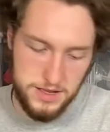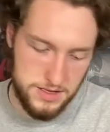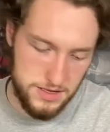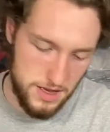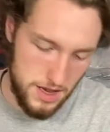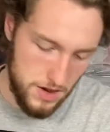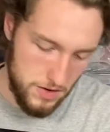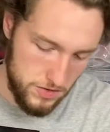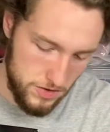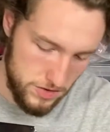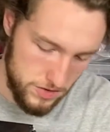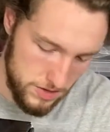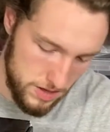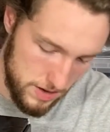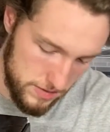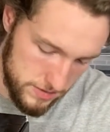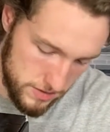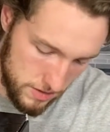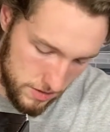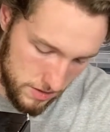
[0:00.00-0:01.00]
so New
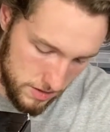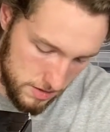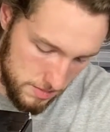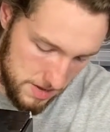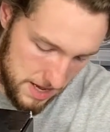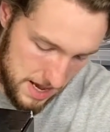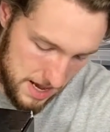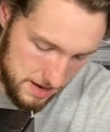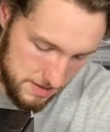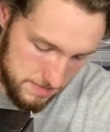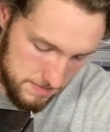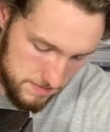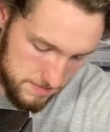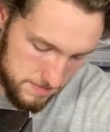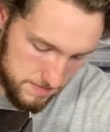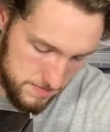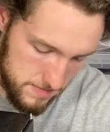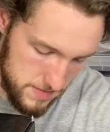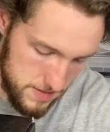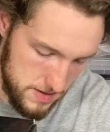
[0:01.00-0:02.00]
Lows are on the bottom.
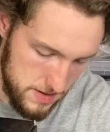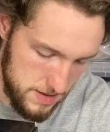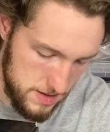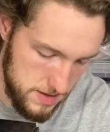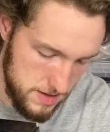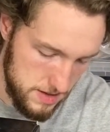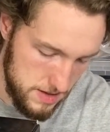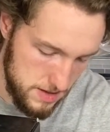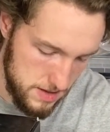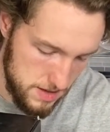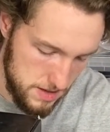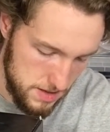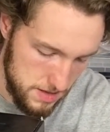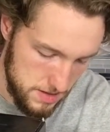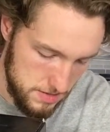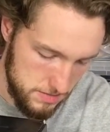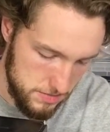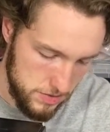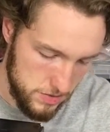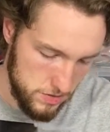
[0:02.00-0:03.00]

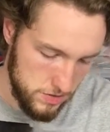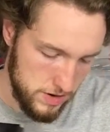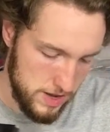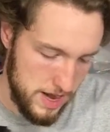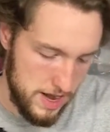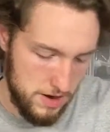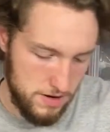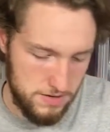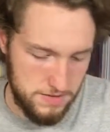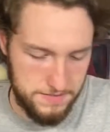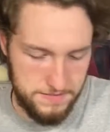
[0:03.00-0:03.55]
Pull it out.